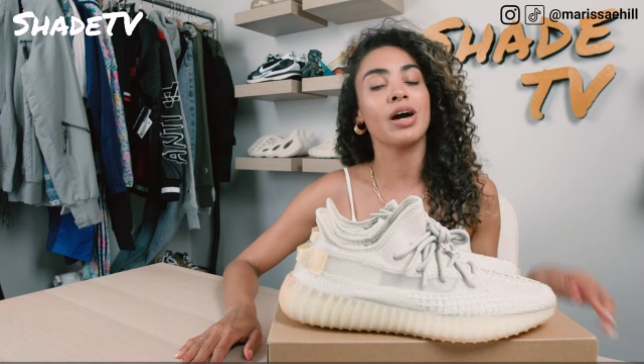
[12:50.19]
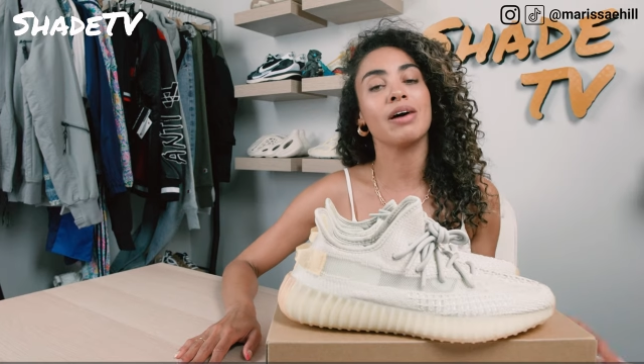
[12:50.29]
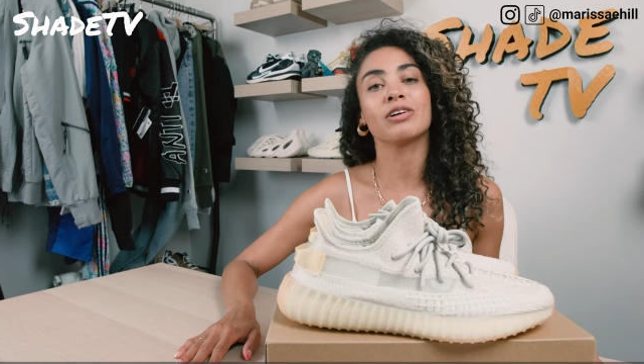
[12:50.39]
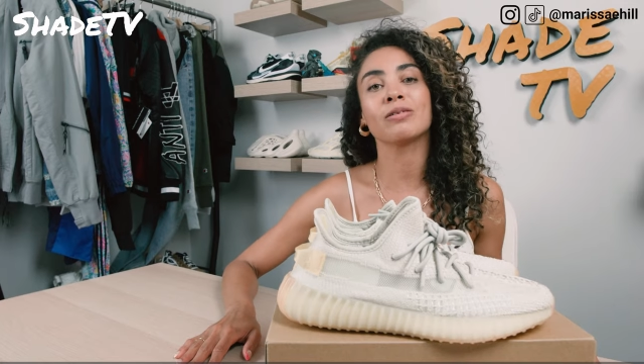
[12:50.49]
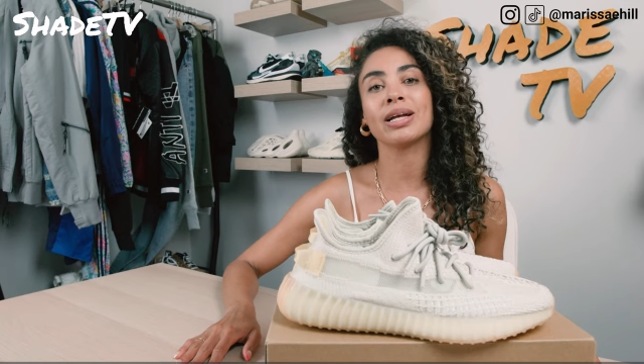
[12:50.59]
if you
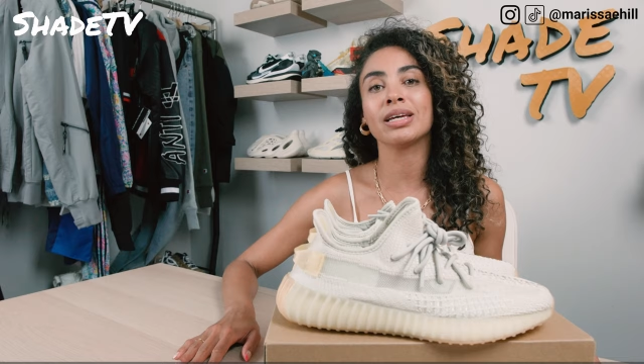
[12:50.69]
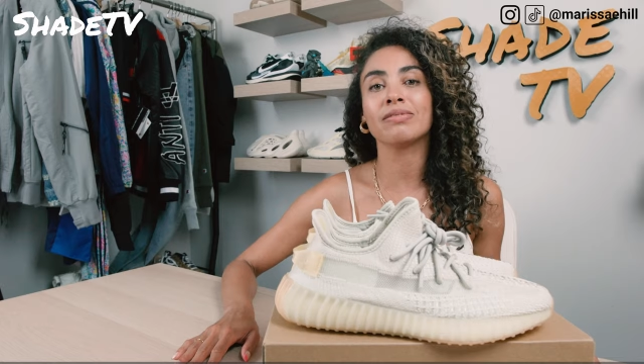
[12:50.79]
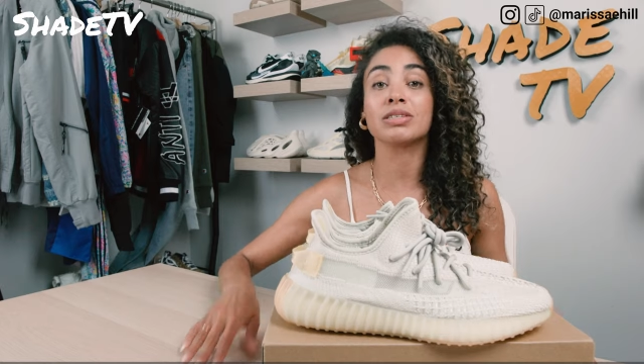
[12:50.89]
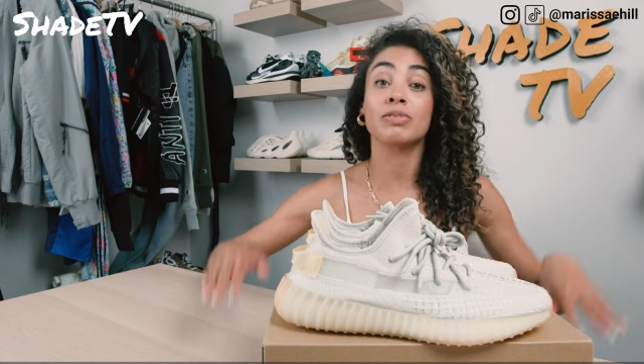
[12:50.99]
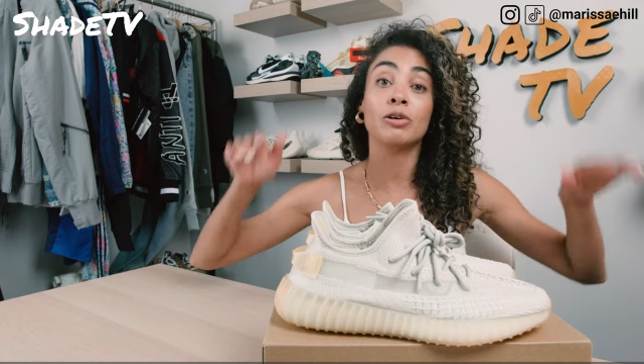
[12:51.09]
haven't already.
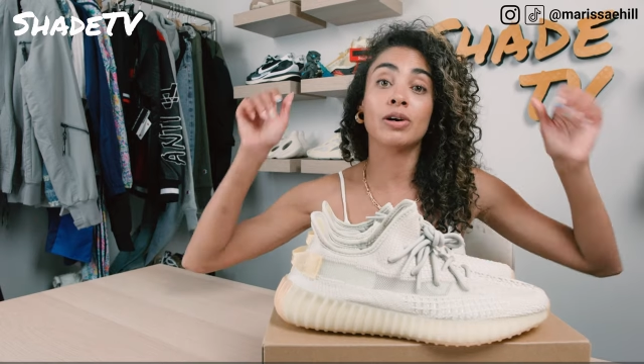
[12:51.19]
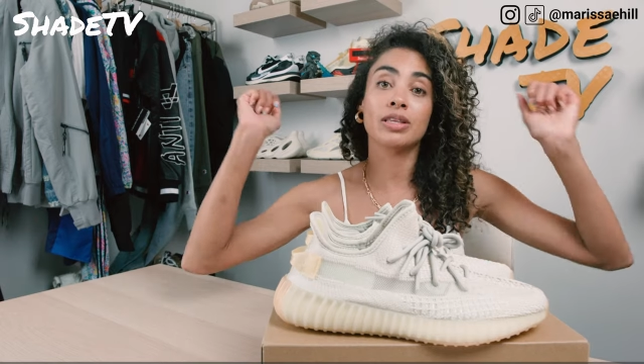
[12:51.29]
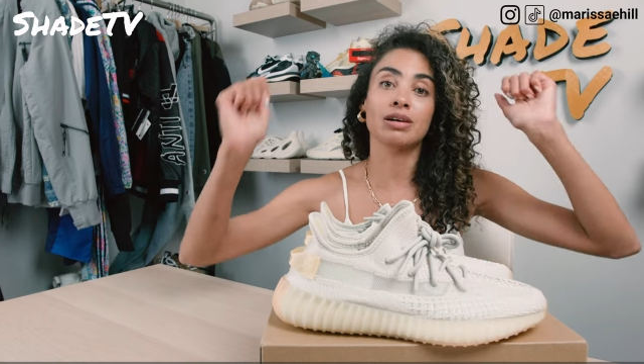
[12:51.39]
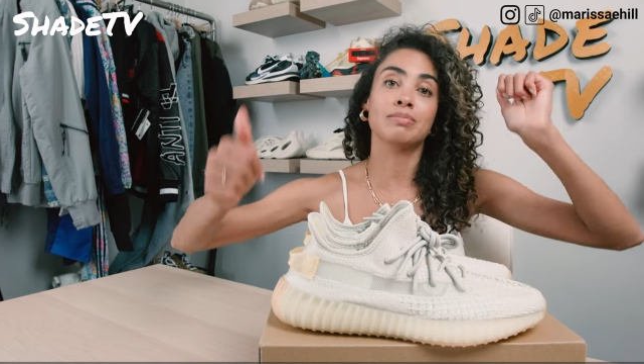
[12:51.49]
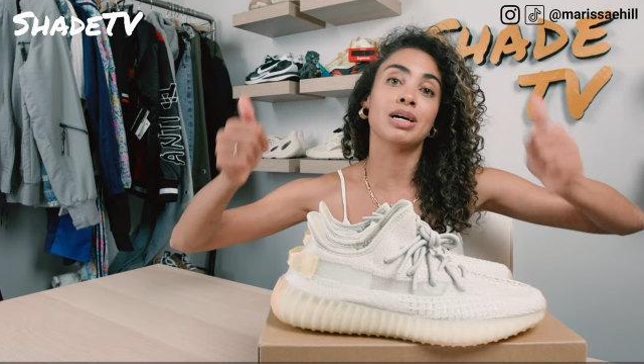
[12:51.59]
Give this video
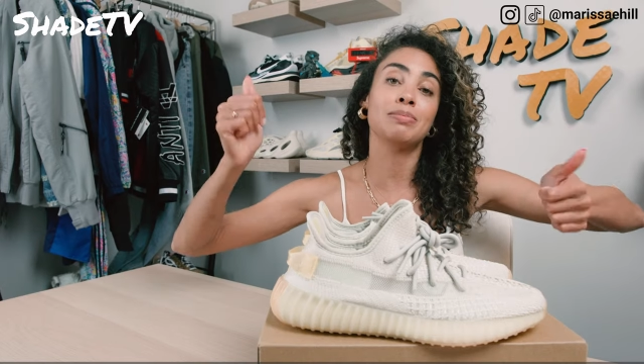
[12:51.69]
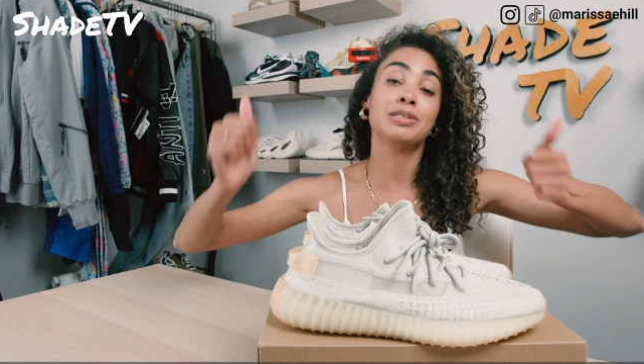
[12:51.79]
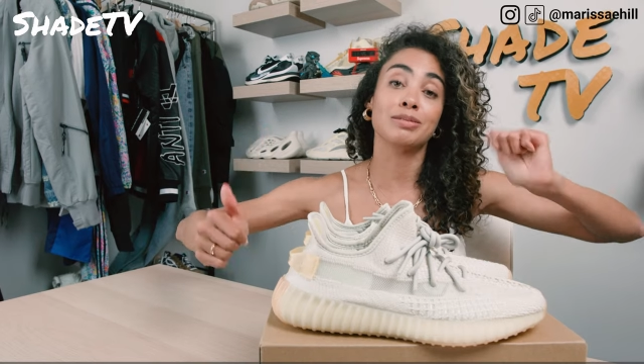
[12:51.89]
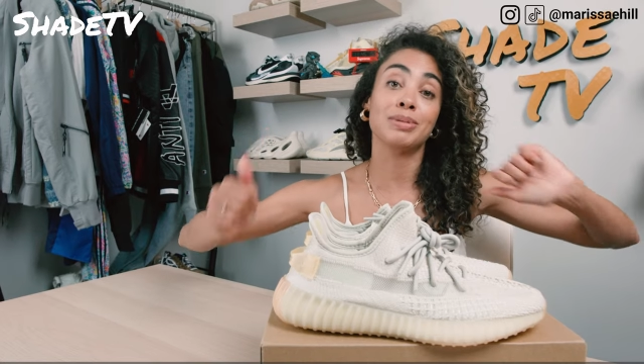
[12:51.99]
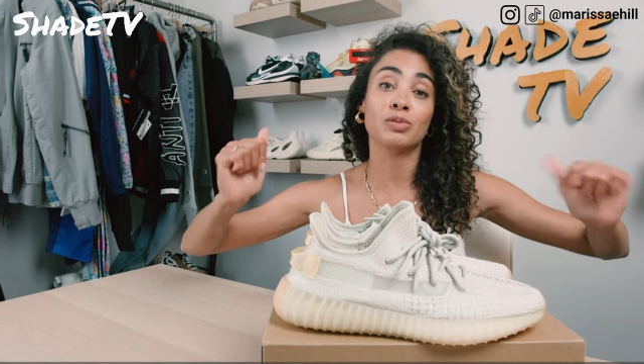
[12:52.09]
a thumbs up.
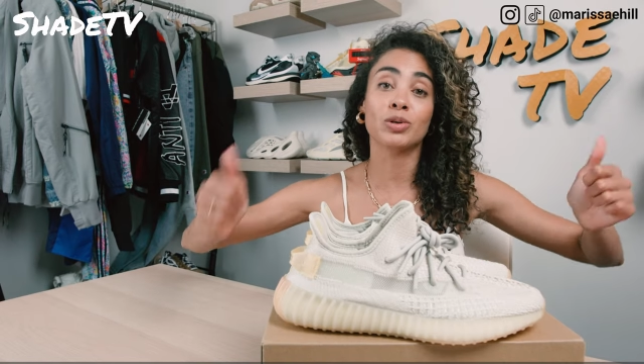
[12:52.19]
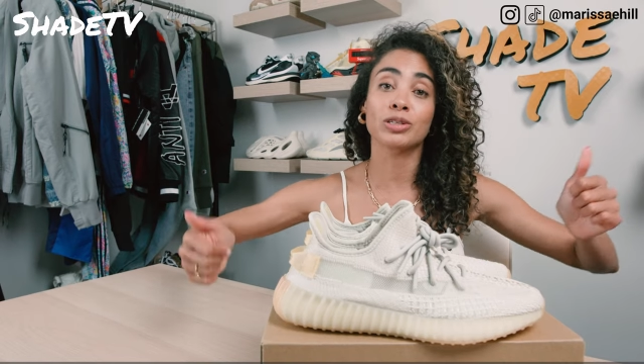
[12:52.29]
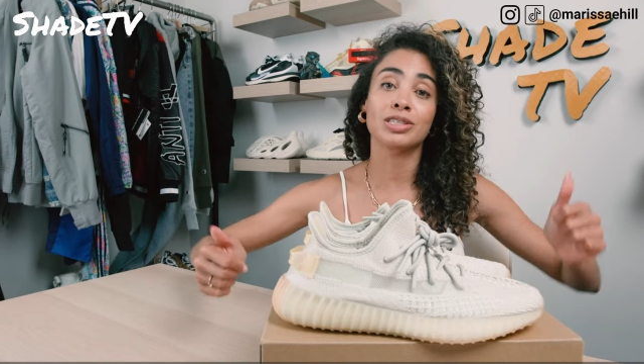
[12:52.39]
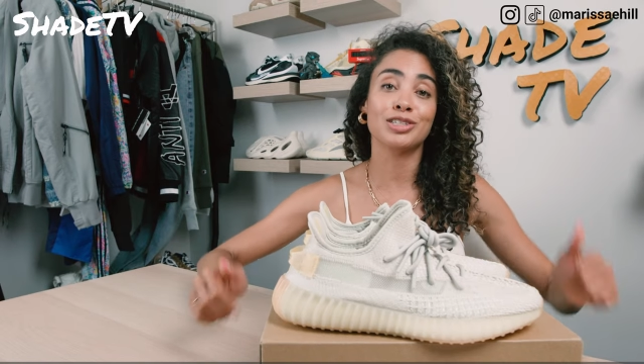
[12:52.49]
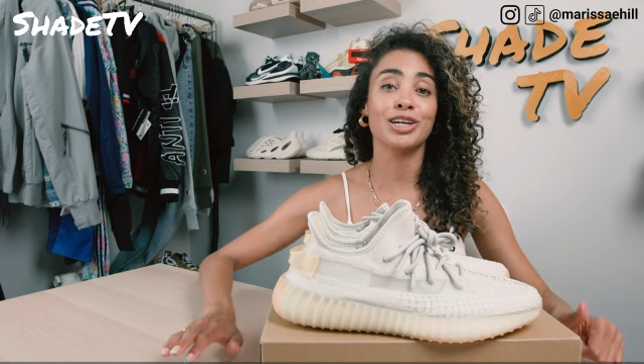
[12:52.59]
It does mean the
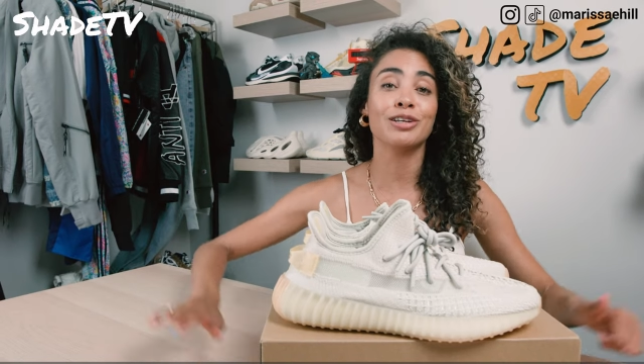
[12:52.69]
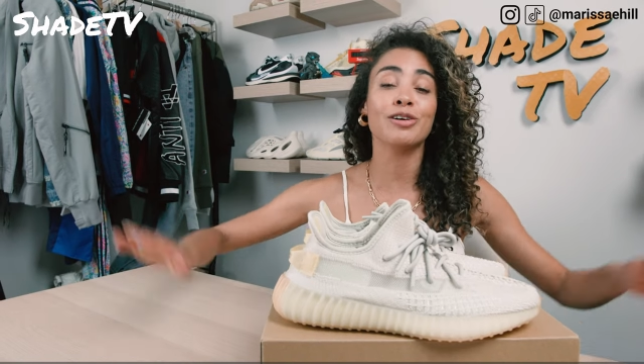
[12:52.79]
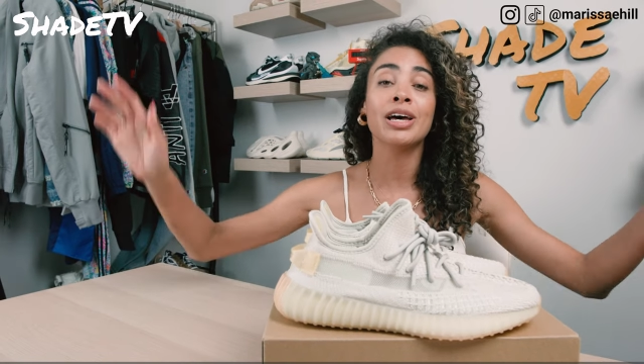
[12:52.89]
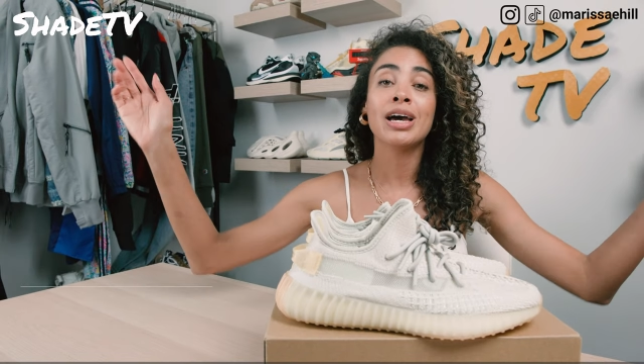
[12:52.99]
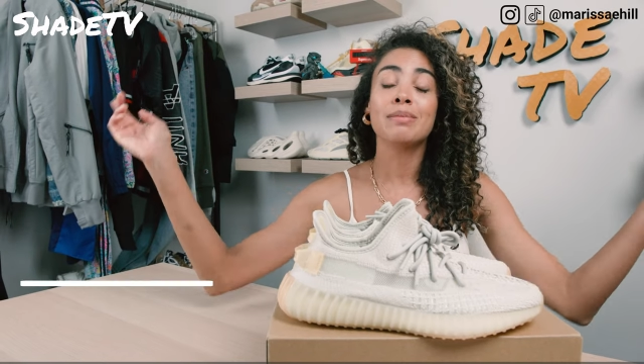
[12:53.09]
world to the
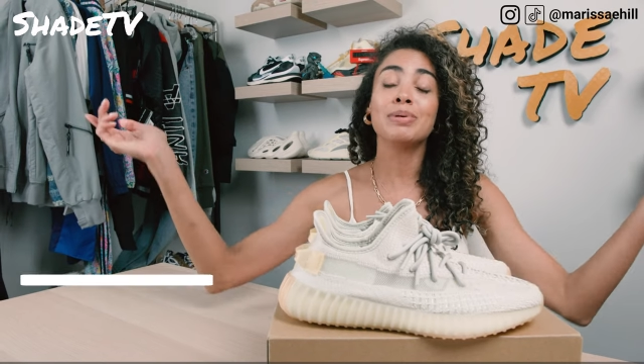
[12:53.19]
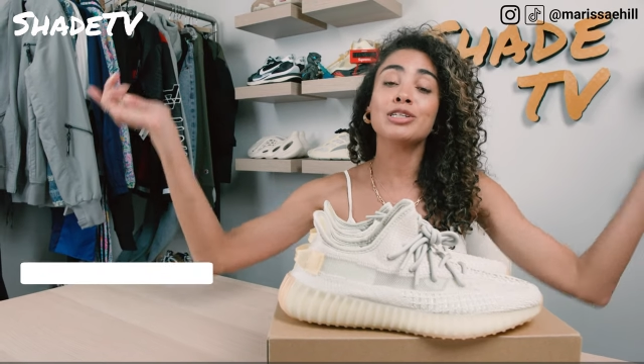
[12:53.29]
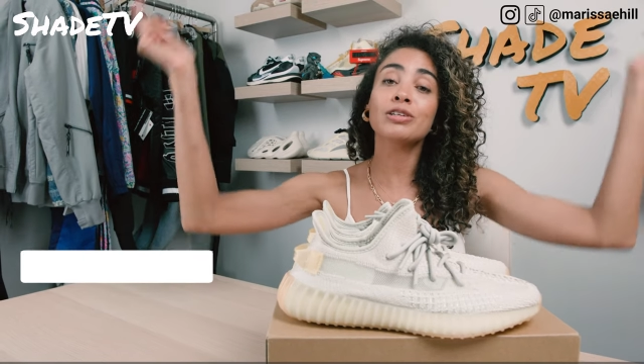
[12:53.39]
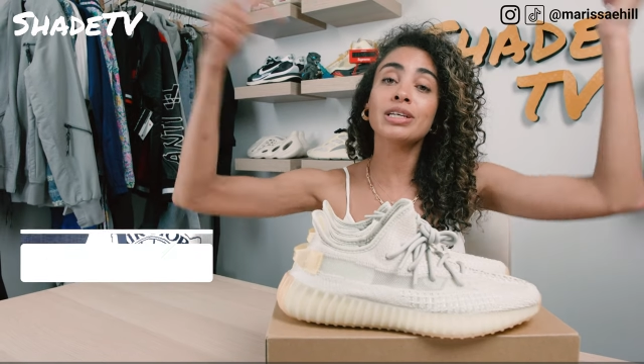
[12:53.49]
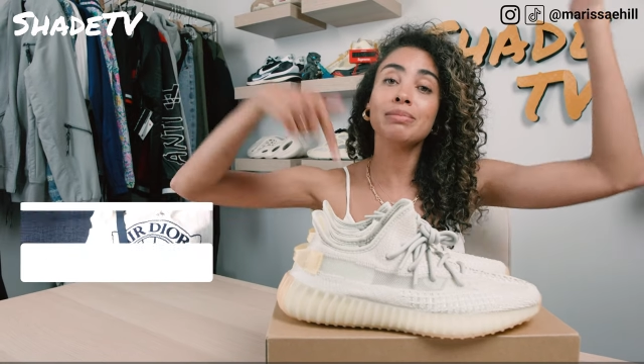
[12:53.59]
channel. Be sure to